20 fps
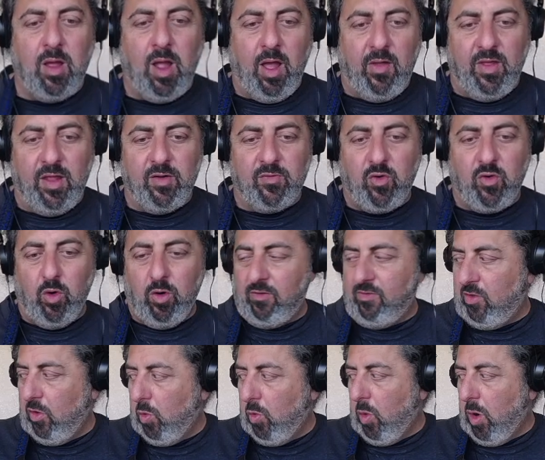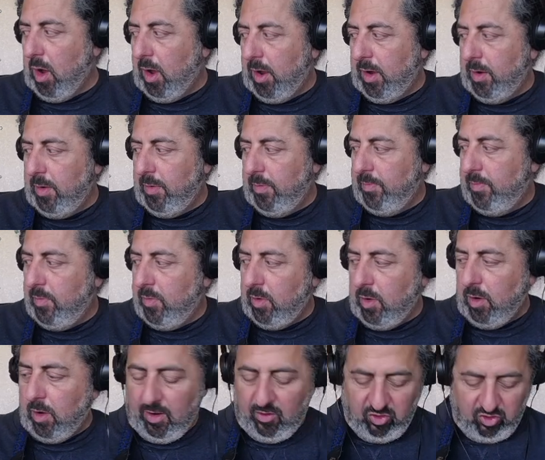And then of course the one,
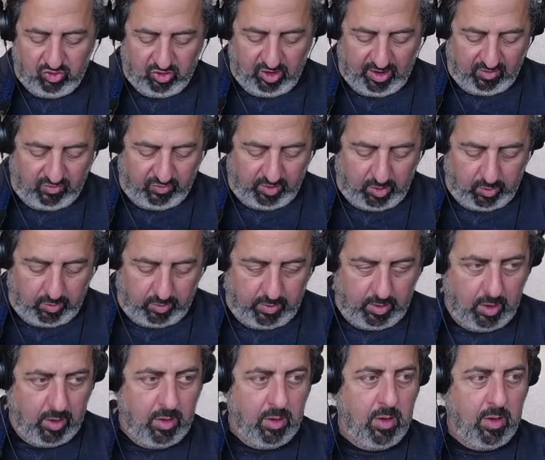nice jazz fingering there.